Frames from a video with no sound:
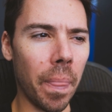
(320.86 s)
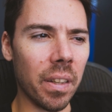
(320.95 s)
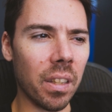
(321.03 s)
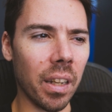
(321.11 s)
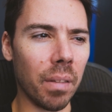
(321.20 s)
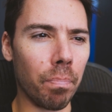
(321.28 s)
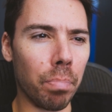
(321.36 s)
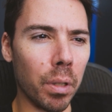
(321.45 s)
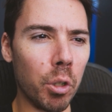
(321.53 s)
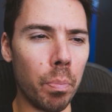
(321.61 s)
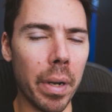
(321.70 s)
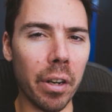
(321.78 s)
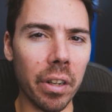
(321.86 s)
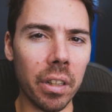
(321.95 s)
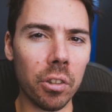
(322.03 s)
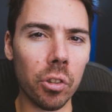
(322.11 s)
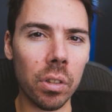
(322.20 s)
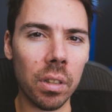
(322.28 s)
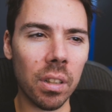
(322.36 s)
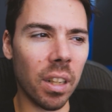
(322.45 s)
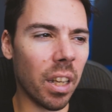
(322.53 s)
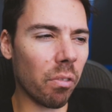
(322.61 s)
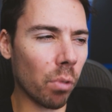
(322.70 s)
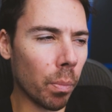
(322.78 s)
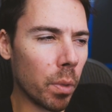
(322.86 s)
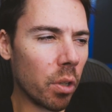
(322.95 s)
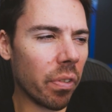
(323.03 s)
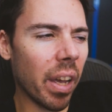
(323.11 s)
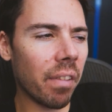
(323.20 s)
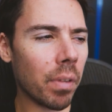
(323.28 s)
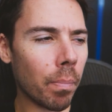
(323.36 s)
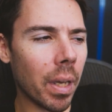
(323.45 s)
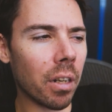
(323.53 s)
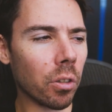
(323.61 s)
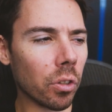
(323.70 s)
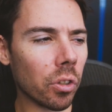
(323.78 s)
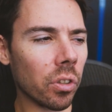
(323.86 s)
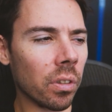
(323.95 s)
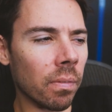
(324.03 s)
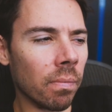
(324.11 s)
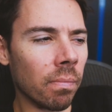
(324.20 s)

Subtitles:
It's like blueberries can remove heavy metals.